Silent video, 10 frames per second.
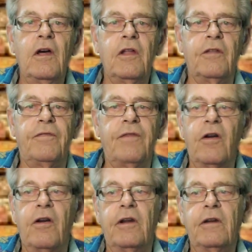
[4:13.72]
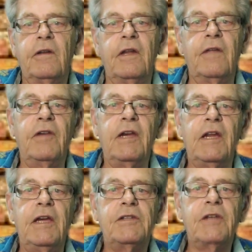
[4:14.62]
The foreigner, living in
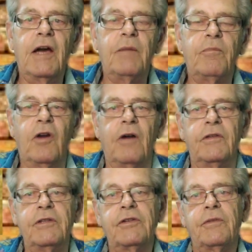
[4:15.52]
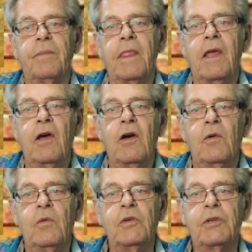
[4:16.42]
Isan province,
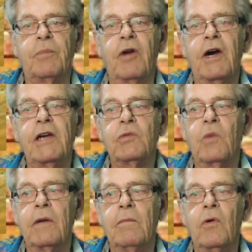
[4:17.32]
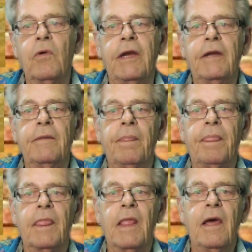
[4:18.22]
was surprised one morning
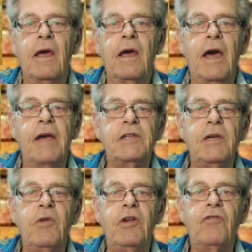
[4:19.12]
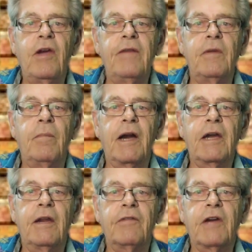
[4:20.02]
as he retrieved a
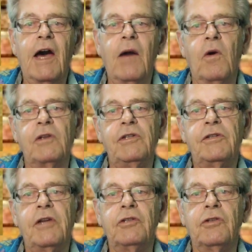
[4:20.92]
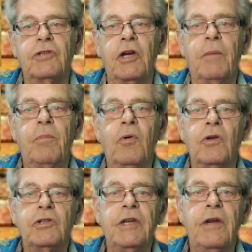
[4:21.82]
bucket of car wash essentials on a
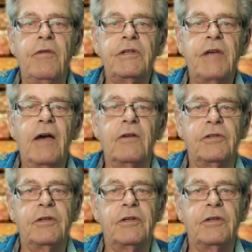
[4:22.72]
porch near his house.